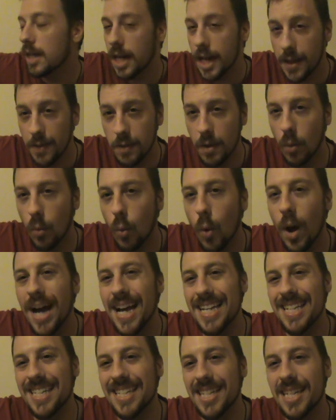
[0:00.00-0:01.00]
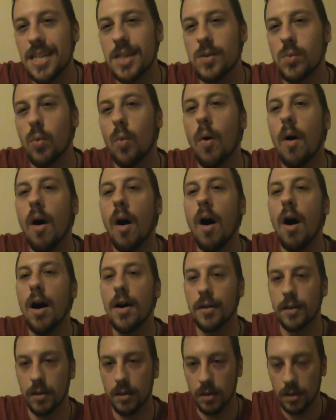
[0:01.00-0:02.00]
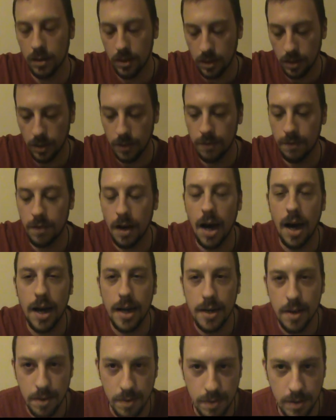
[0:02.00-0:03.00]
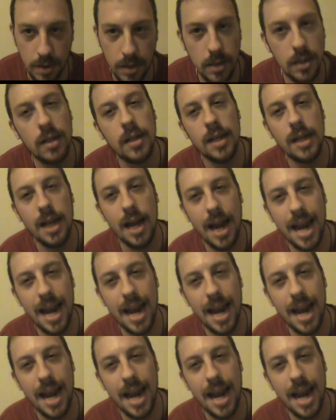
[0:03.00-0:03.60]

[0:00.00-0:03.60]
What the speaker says: In the west is water, Leviathan.